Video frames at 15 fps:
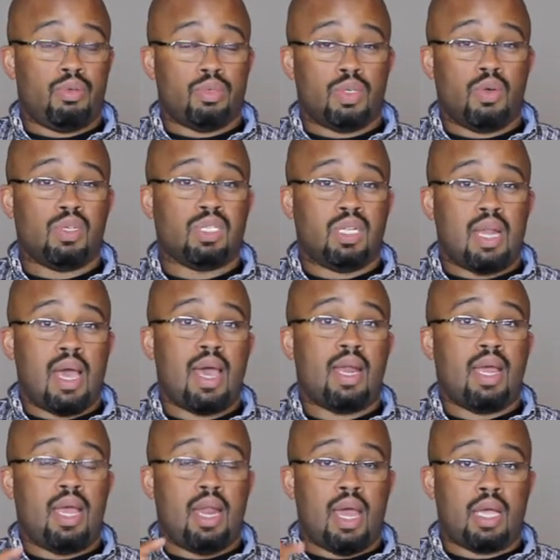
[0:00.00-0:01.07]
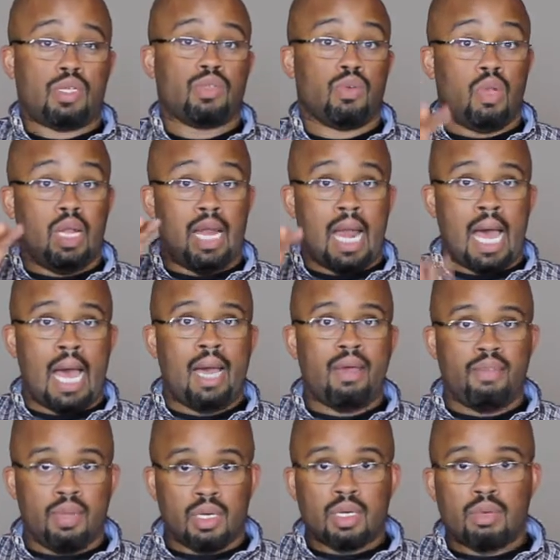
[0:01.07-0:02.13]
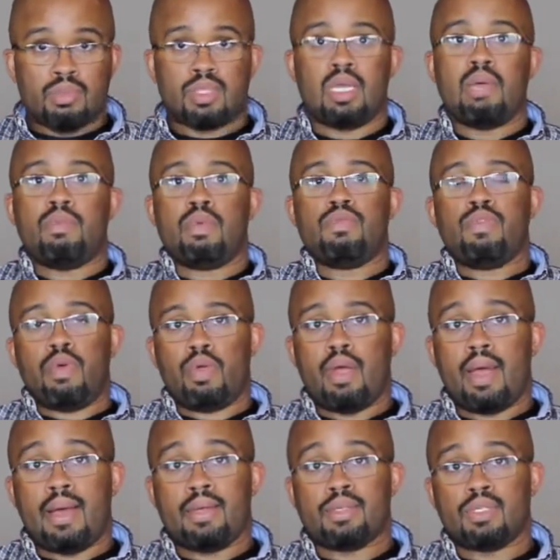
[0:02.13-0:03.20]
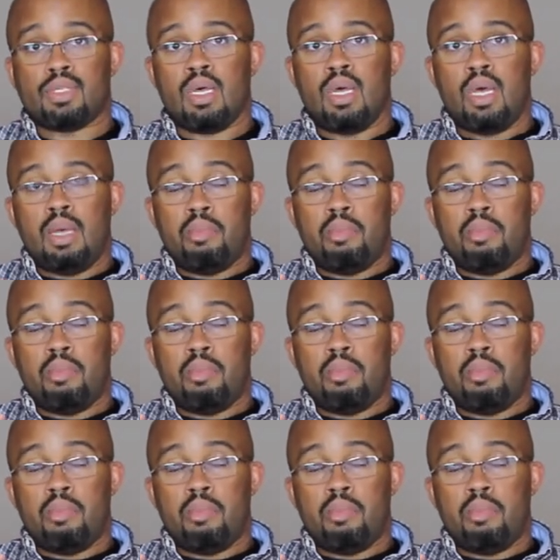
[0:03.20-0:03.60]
So it's not an actual live income statement for your house,